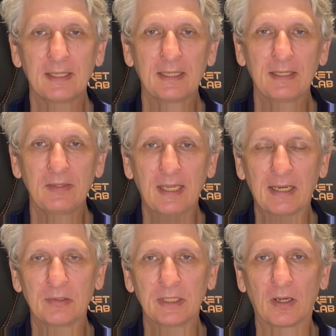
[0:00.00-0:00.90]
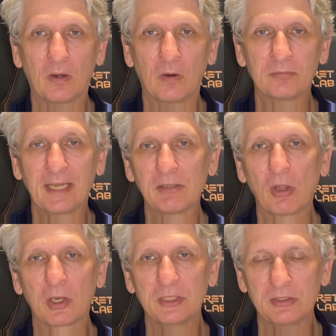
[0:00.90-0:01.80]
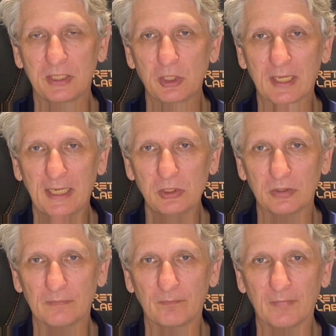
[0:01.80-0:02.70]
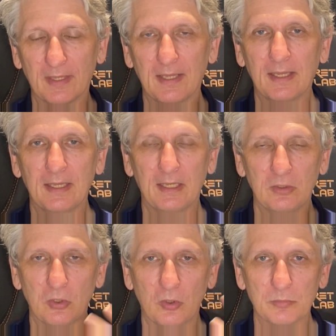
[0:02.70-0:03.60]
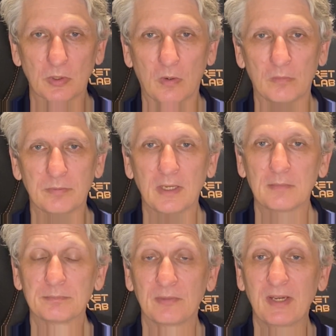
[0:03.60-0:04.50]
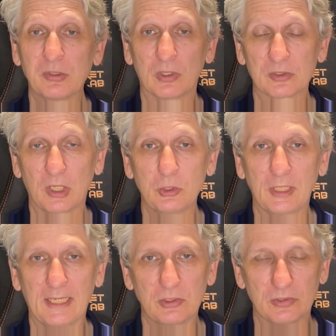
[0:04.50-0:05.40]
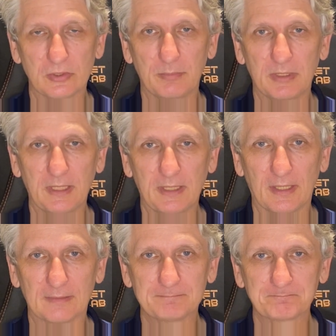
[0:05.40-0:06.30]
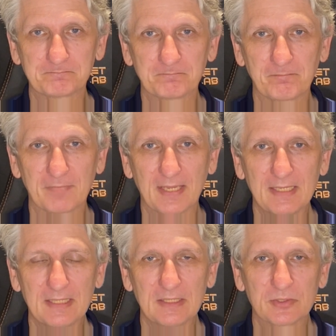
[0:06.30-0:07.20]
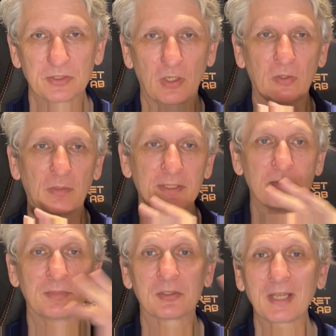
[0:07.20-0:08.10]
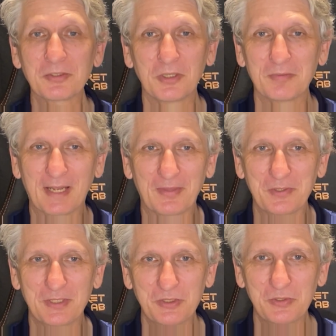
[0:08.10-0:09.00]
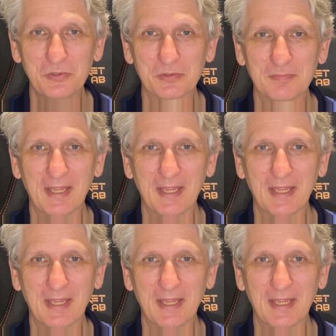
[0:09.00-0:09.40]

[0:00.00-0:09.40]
in the area of technologies education in terms of professional associations in particular. So there'll be some discussion around those issues